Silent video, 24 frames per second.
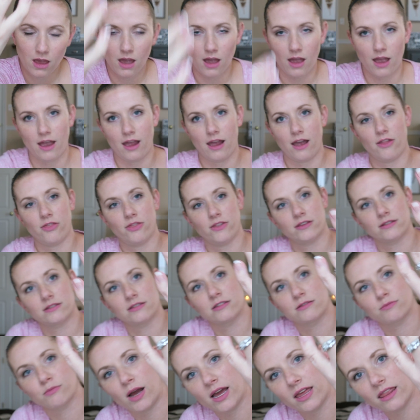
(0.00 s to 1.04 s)
and this
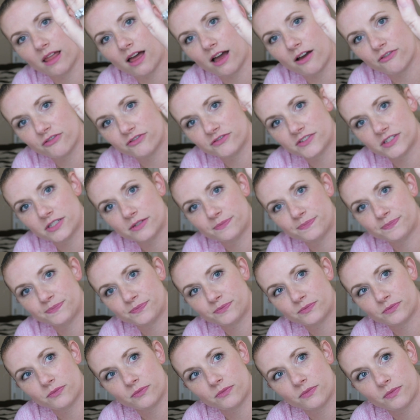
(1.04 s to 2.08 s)
is my left.
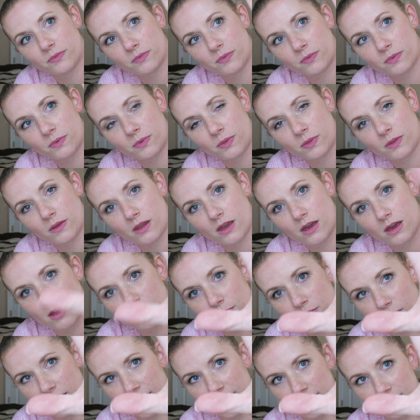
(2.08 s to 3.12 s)

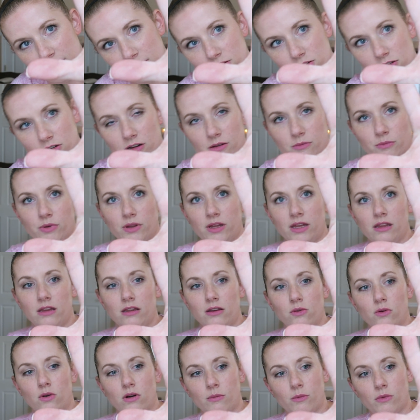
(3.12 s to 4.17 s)
My hands are completely
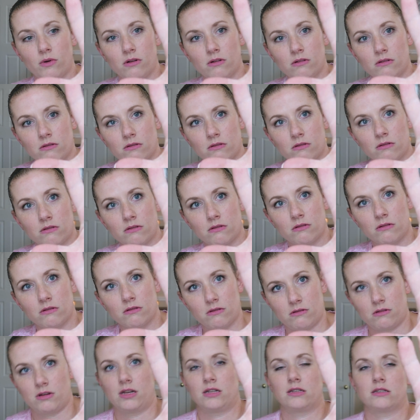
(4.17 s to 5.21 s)
normal
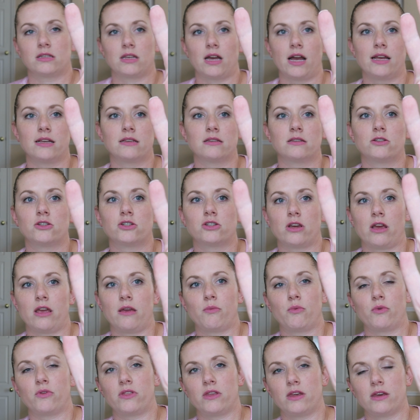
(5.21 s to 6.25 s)
in size and
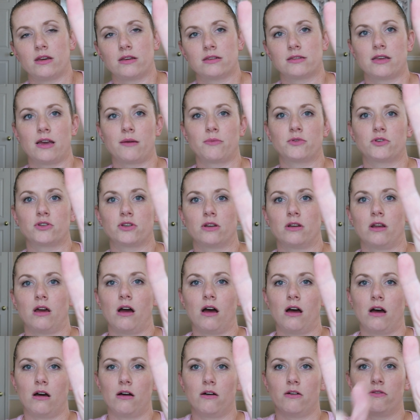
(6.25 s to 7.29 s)
shape with the exception
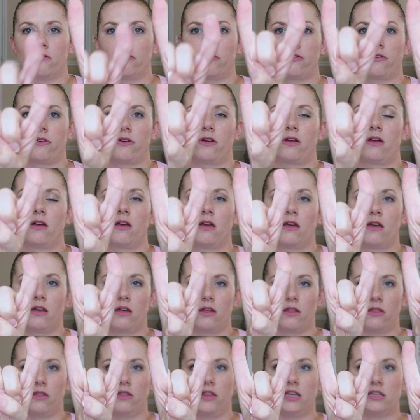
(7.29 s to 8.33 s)
of
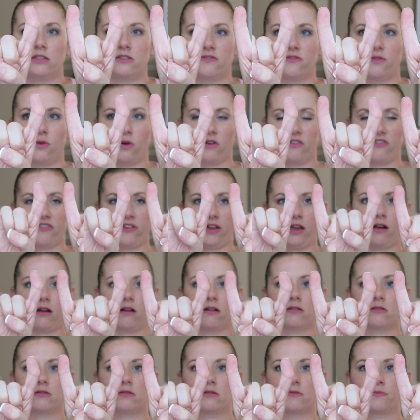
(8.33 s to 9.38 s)
these 4
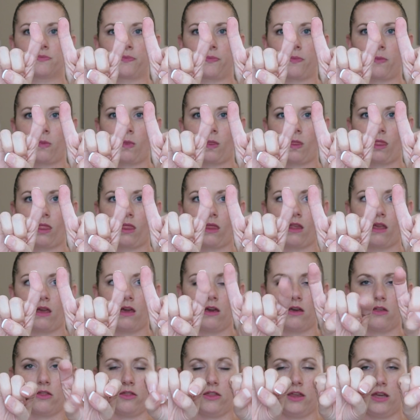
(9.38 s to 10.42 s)
fingers.
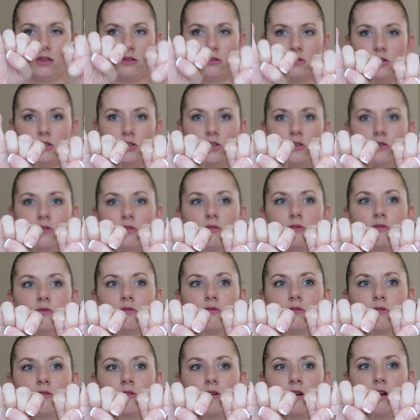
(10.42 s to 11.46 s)
These
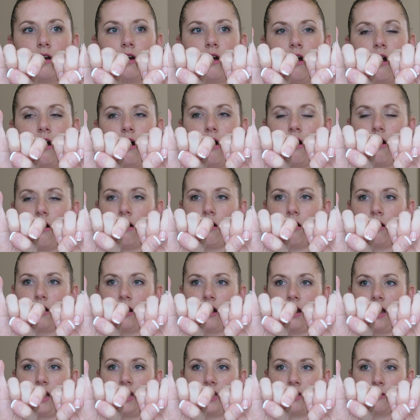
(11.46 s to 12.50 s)
2
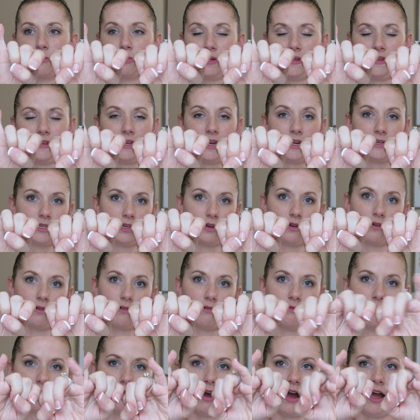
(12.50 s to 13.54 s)
are completely
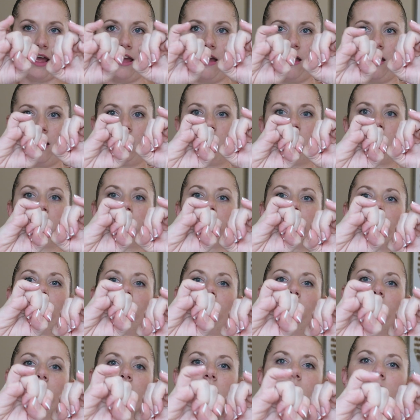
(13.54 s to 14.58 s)
identical. I don't know
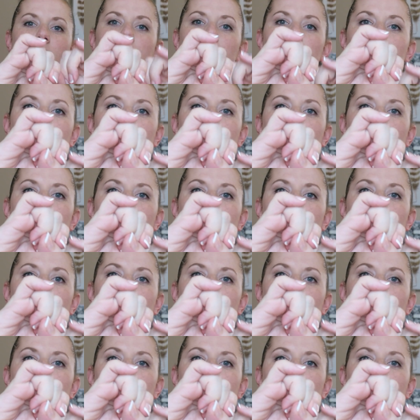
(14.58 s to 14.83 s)
how well you can